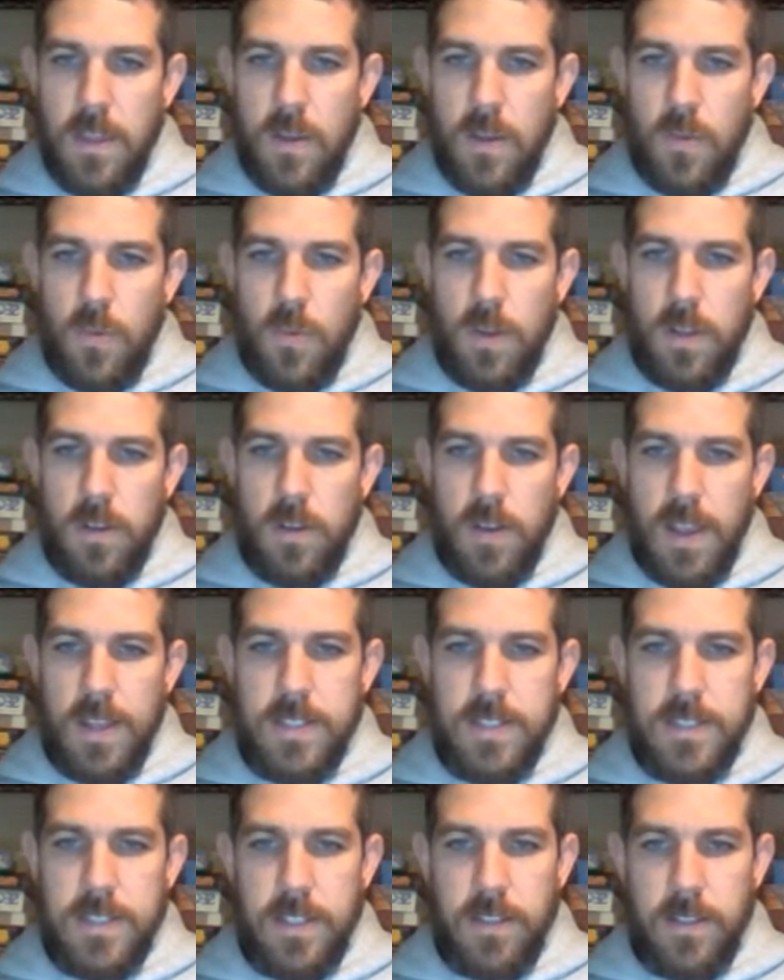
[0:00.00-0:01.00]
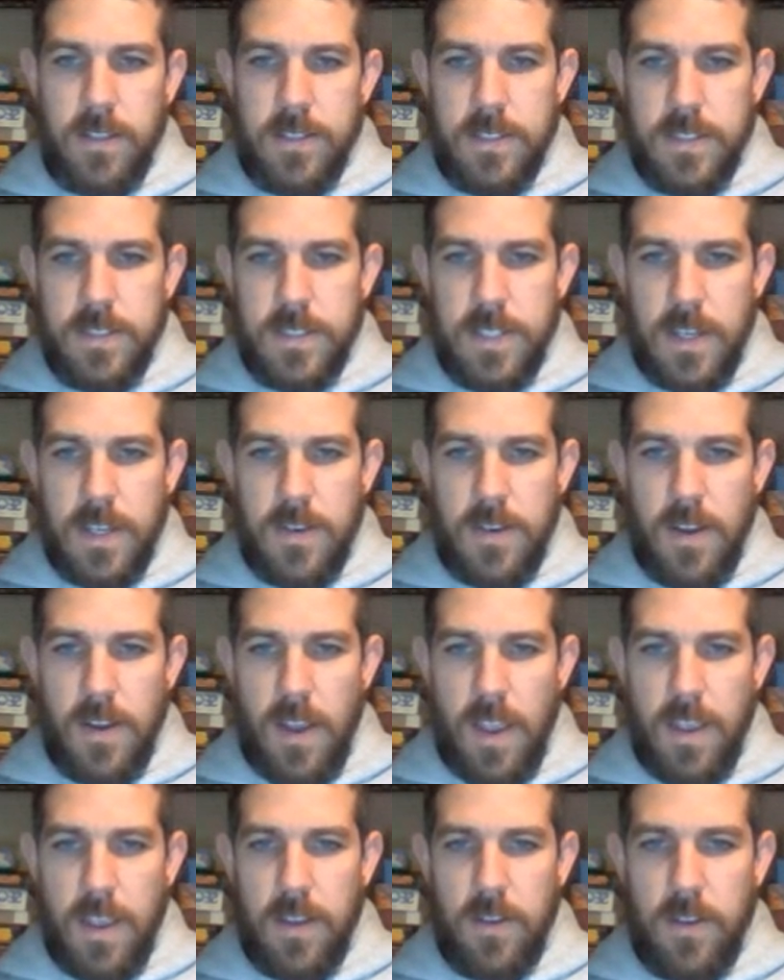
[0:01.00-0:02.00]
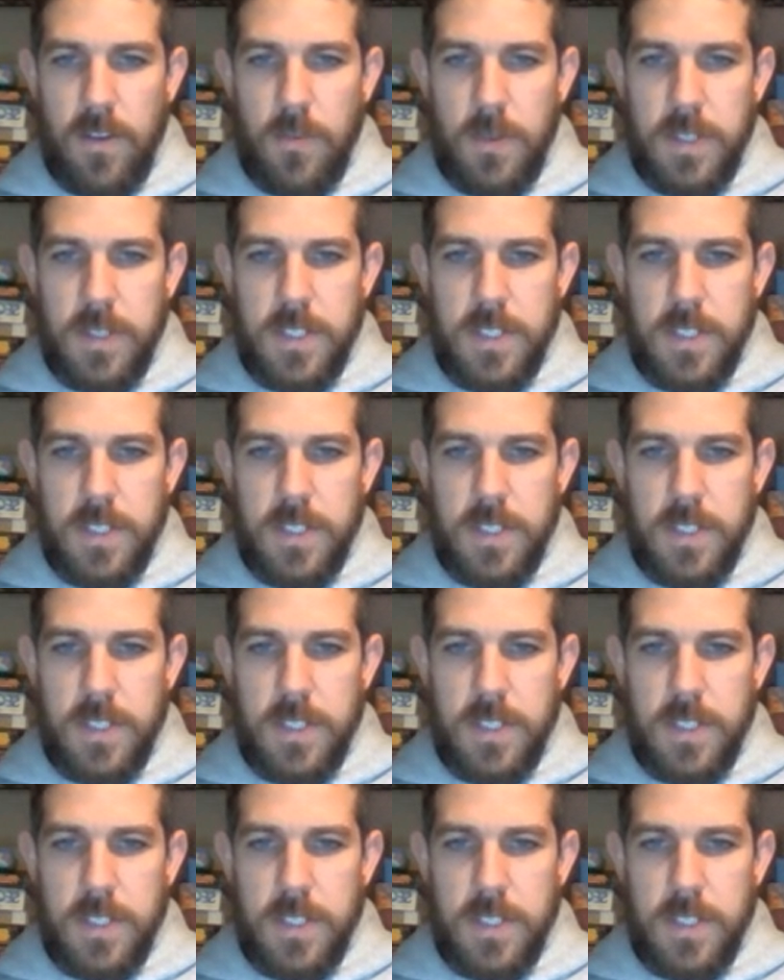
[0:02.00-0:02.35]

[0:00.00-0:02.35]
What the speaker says: Well, our exterior angle we